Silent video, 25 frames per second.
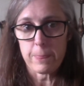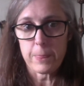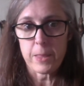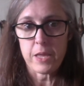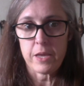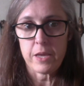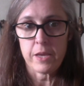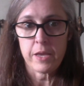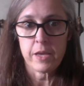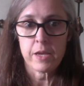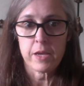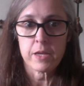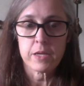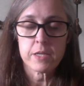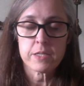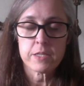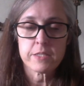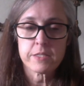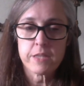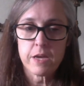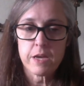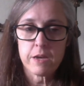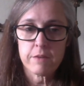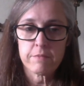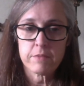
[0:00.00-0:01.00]
a
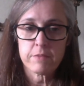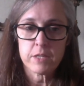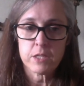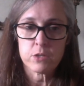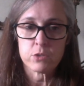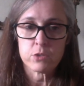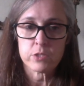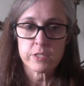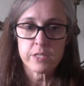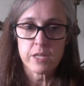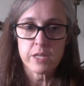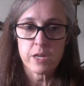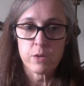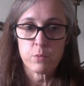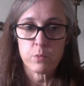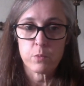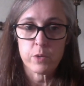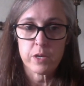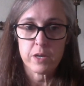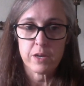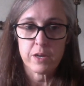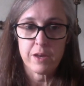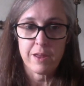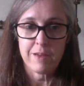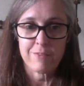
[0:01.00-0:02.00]
set of needles that I
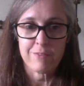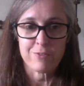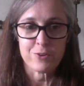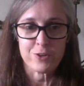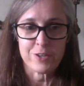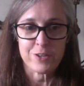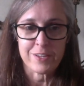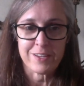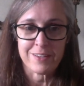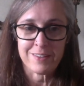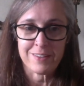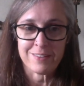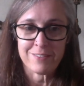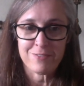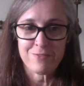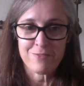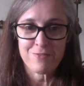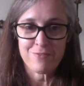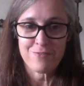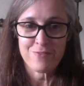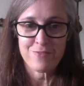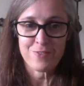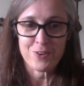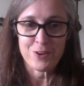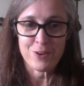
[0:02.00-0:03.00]
wouldn't ever need
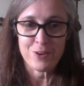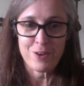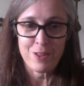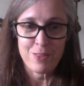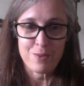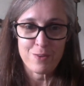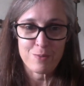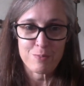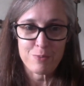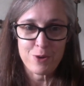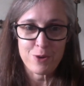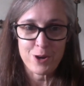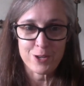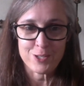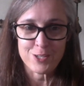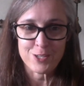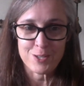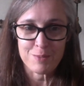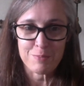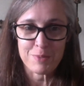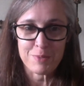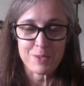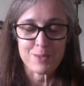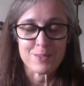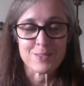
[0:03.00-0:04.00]
for another
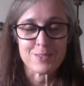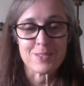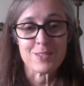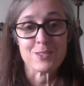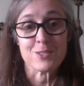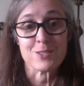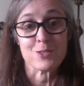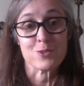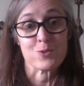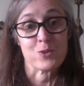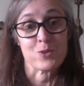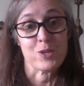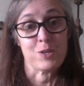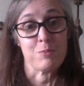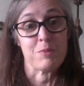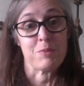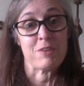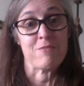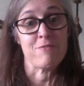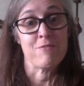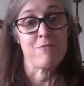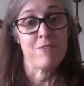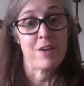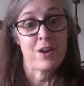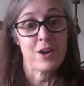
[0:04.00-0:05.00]
project, because this is going to be
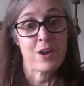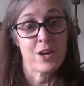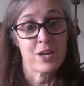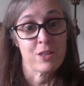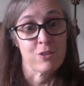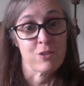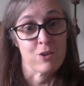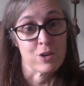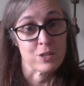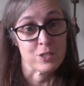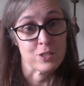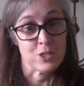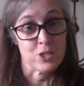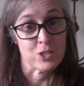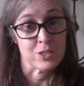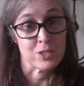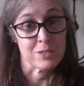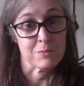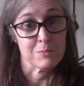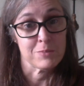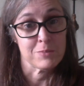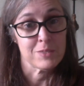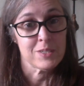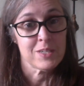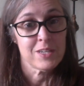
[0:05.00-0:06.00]
very
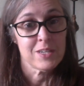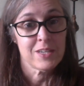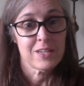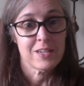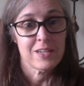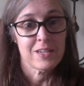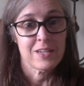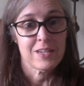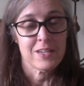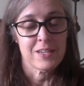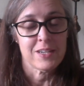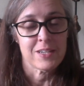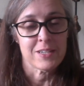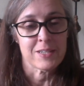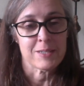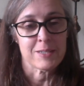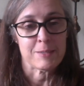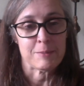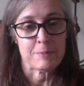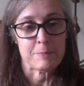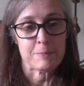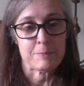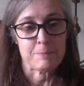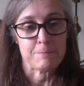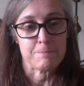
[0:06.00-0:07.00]
long-term
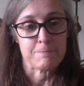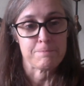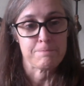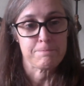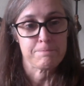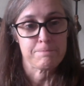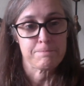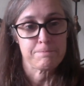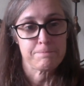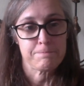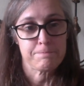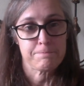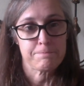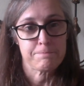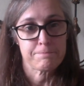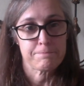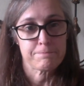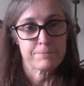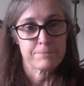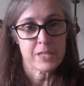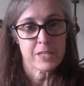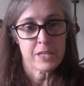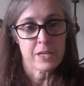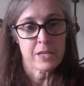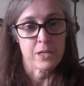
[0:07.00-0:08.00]
and
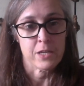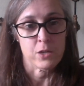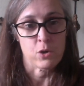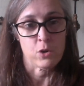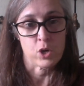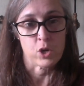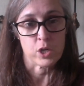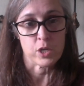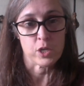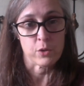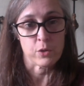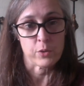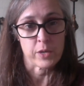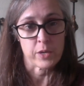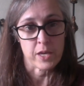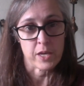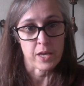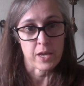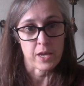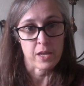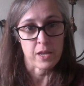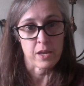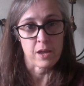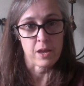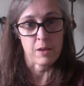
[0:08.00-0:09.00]
ongoing,
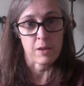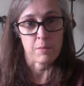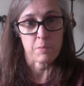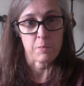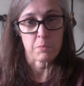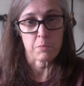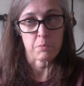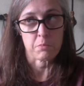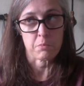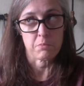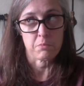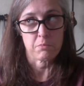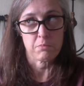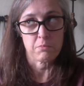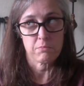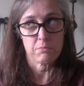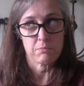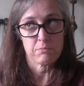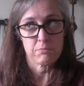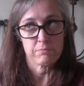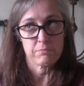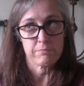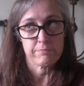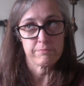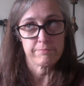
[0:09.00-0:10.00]
and I'm
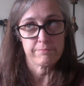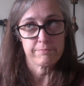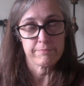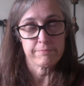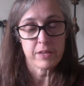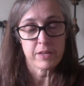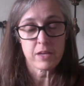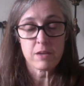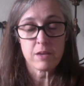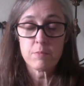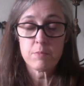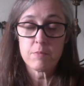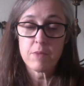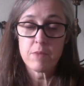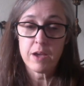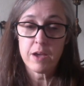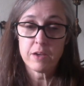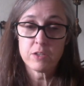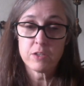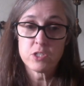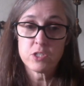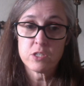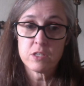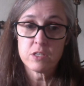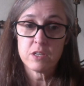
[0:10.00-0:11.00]

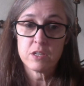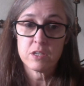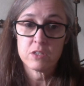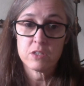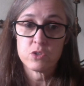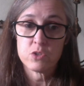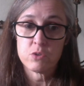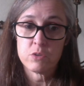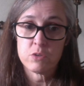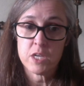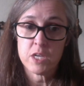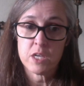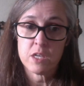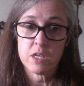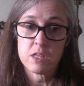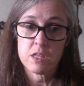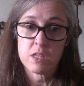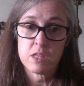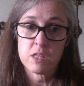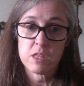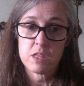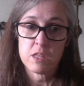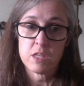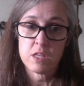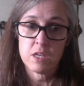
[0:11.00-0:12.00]
actually enjoying
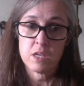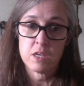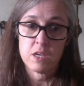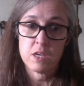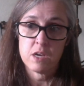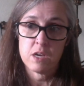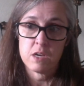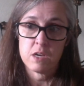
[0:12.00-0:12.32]
the